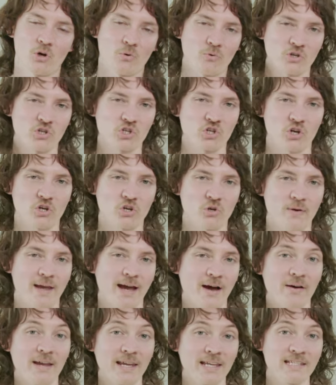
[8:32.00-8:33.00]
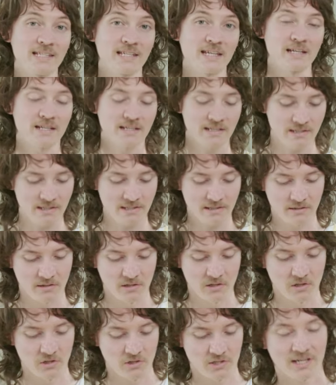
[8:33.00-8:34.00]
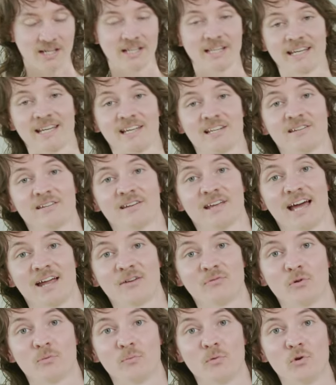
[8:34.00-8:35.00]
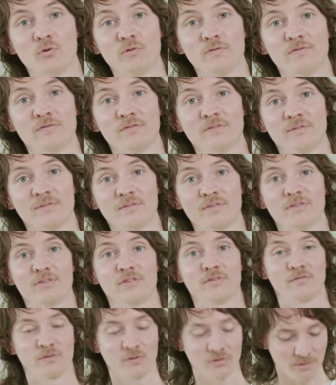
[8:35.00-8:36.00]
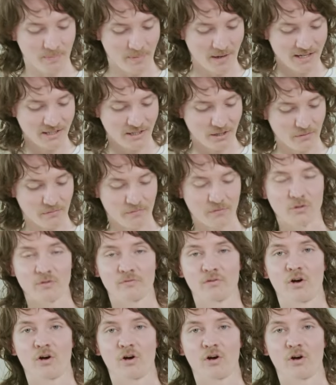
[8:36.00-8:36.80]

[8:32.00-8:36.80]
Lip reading: I want to show you how easy it is to clean and remove the filter basket full of